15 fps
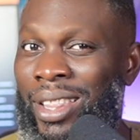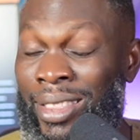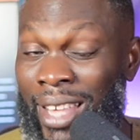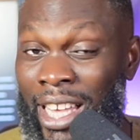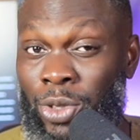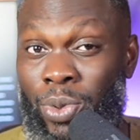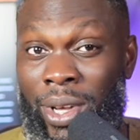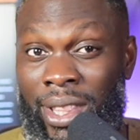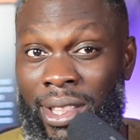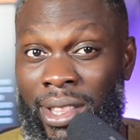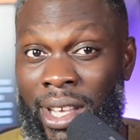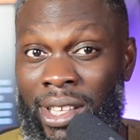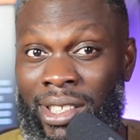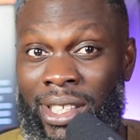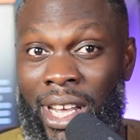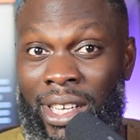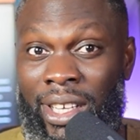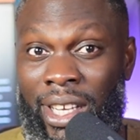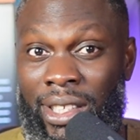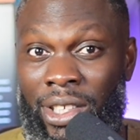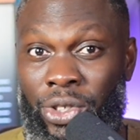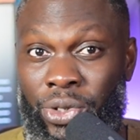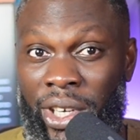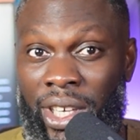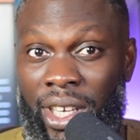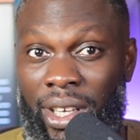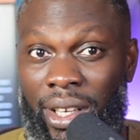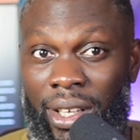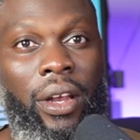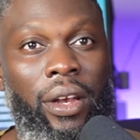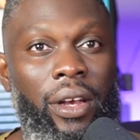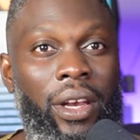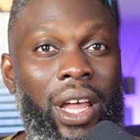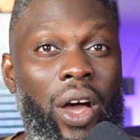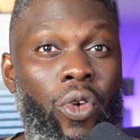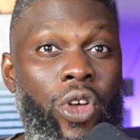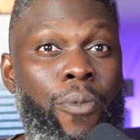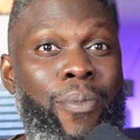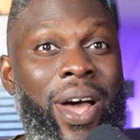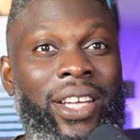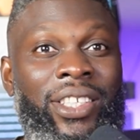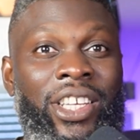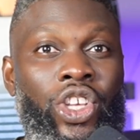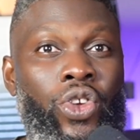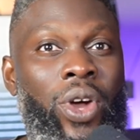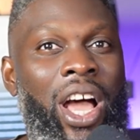That's where things start getting tricky. Now imagine you